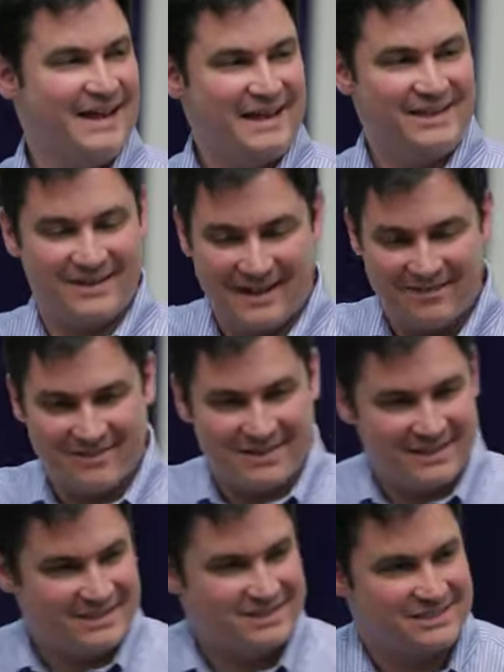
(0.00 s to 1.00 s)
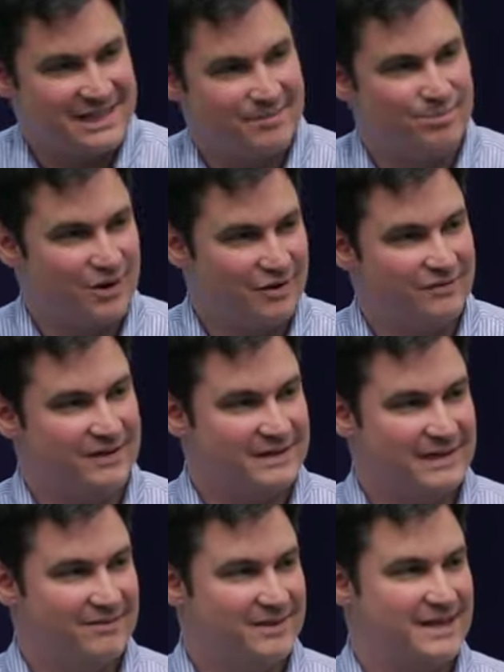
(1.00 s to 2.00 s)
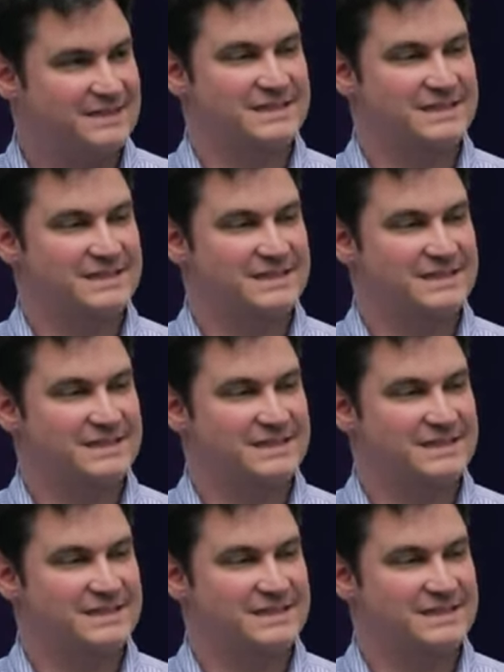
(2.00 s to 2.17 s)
and you get everything just like perfect and everything.